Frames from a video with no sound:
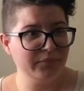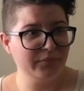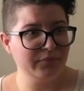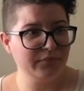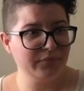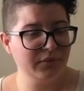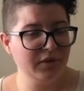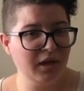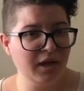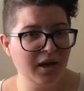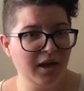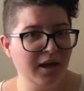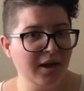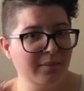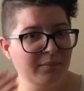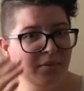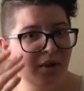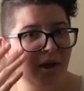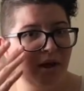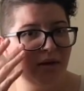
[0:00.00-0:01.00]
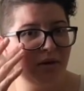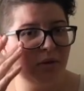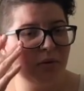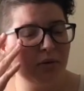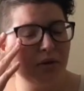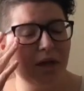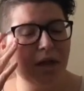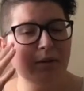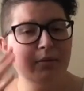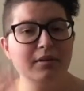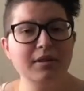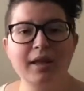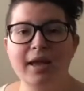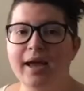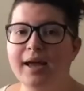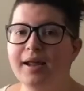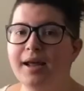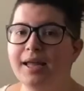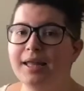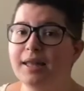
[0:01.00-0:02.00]
yeah, I'm not okay with
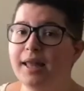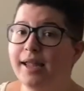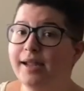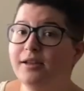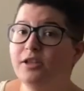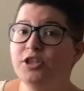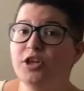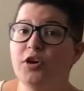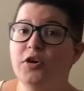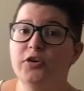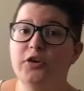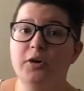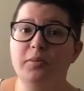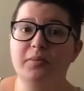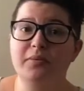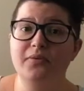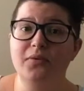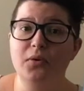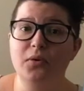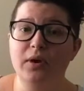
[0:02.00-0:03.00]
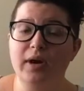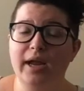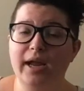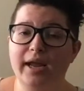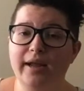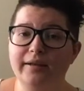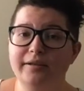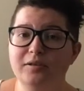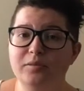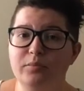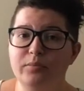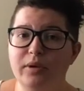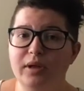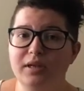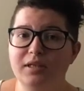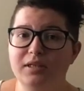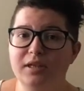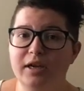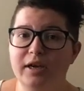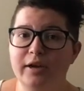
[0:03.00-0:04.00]
that. I liked Jericho beforehand,
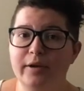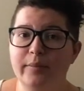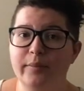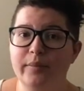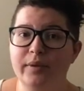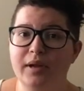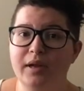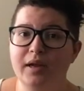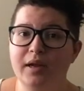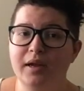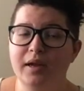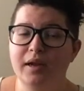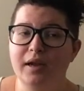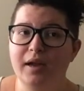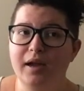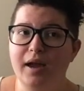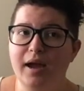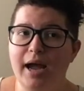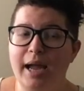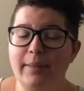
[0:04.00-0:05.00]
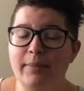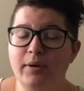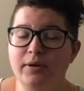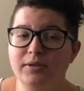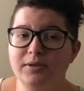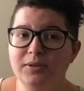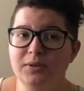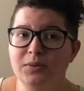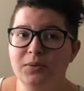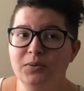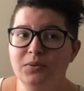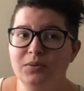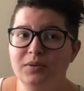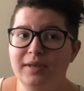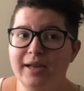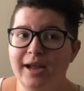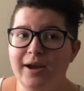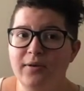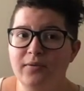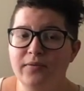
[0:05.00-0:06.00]
but I'm also
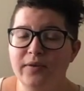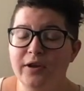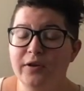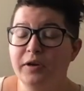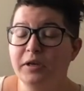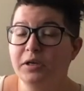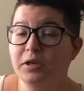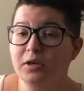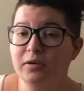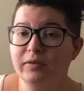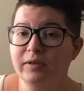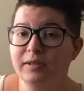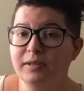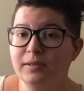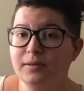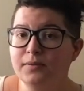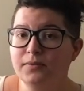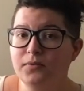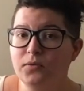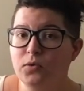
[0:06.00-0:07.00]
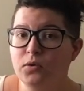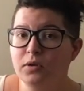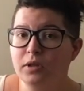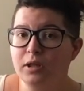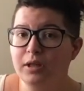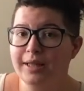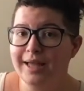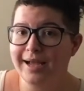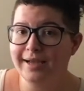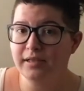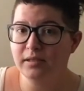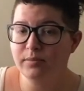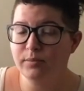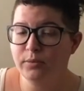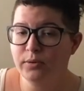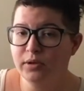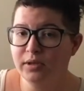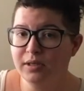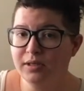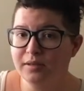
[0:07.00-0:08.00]
now very nervous for the last
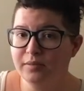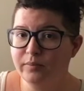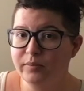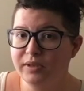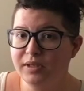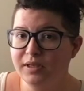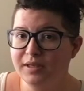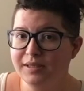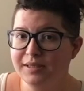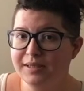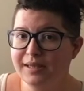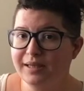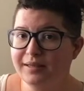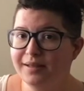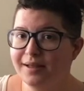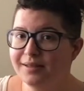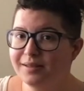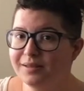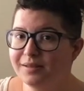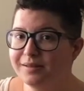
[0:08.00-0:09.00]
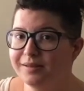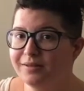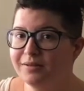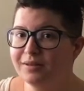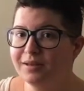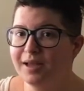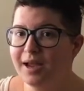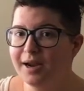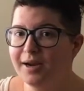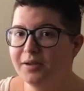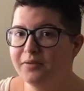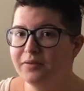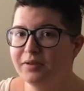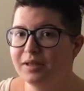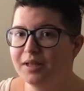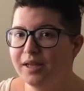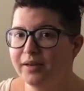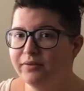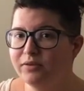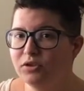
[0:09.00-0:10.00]
book because like that's still kind of a
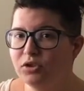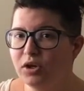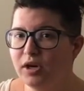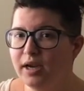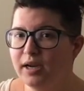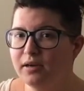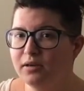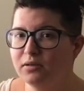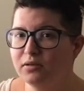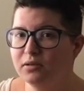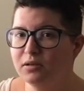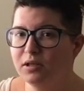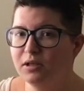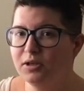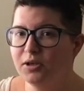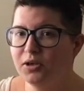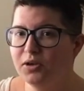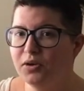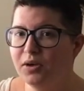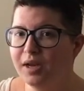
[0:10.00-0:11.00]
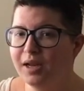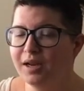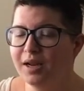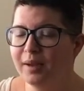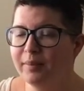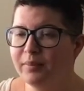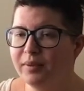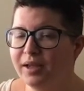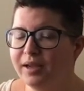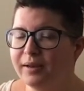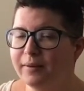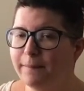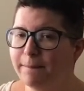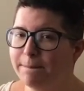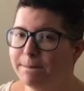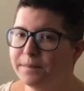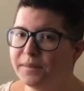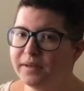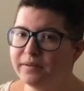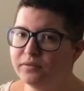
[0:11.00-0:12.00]
love triangle, you know? And I'm like,
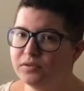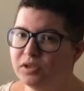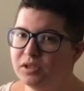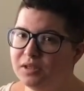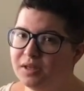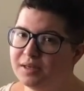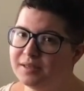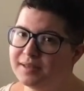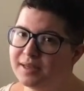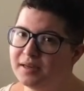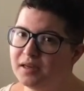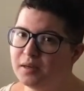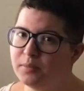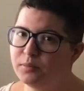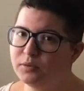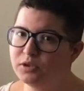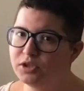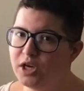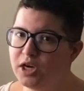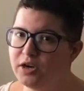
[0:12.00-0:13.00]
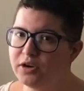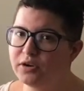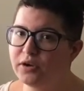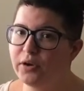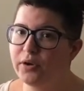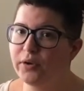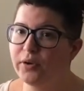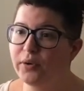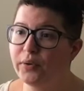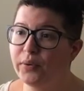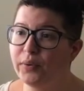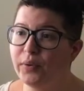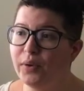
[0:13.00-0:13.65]
if she does end up with Jericho,